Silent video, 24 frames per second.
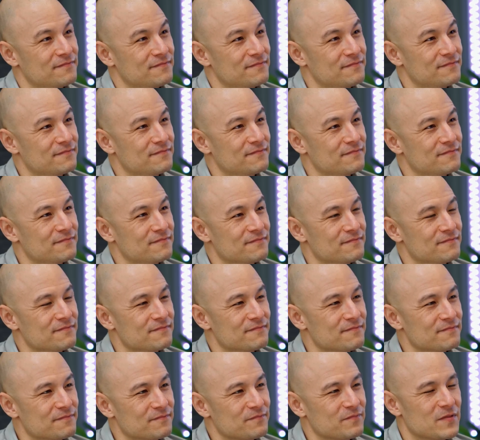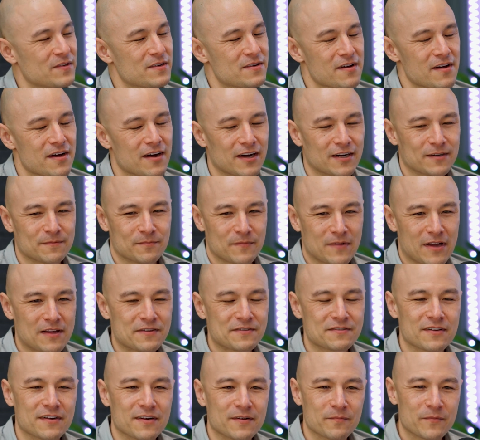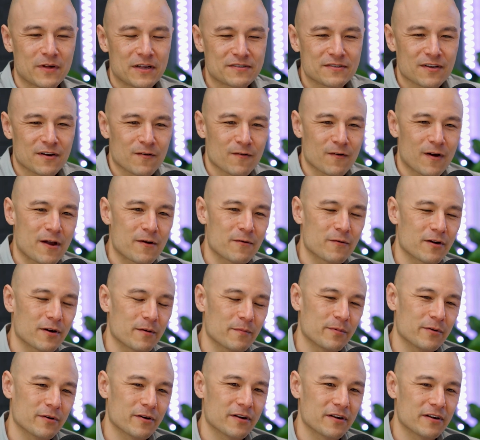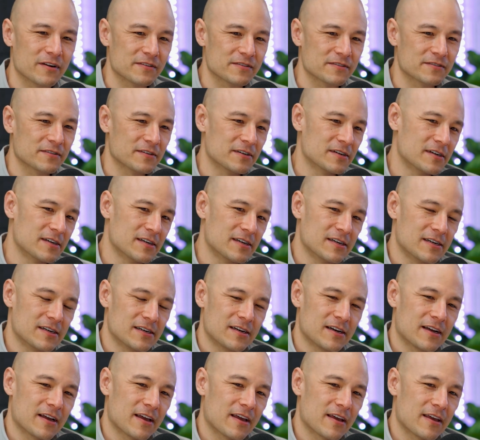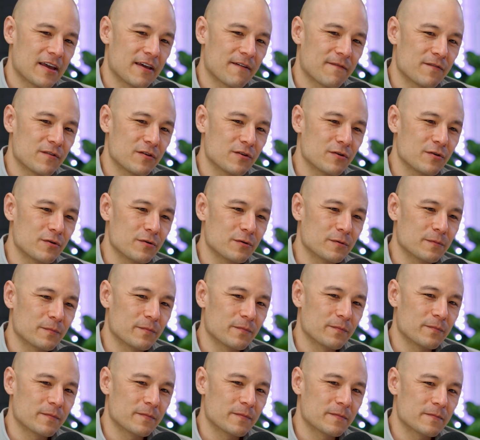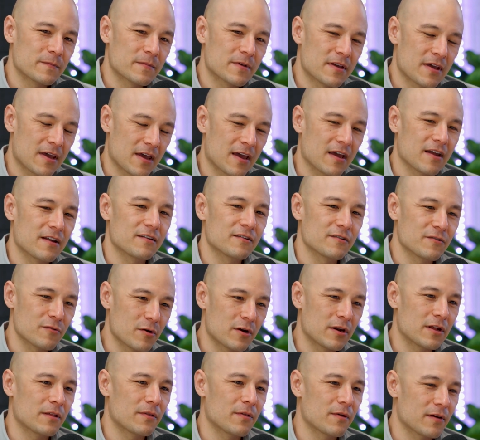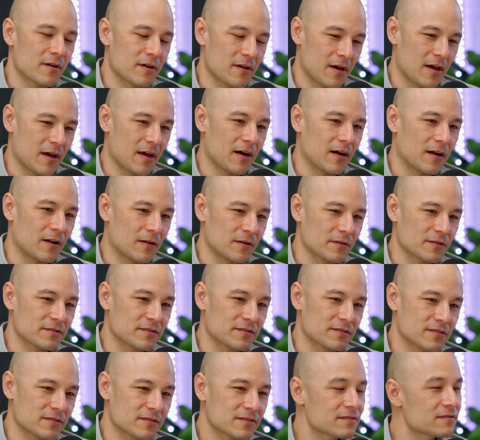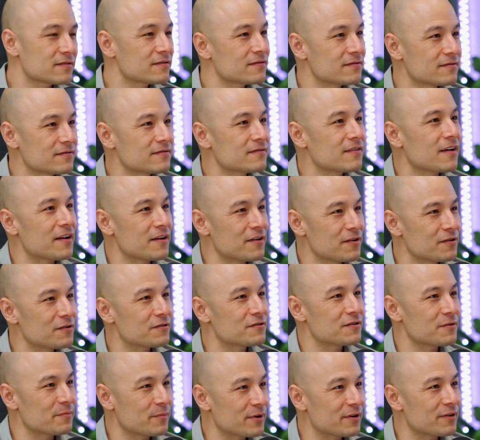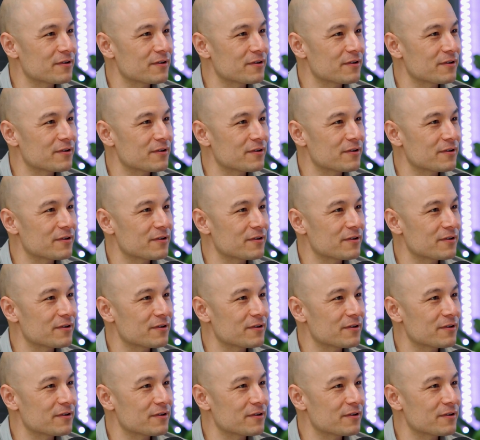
Yeah, that's a great way to put it, is if you can't do anything else, then you should be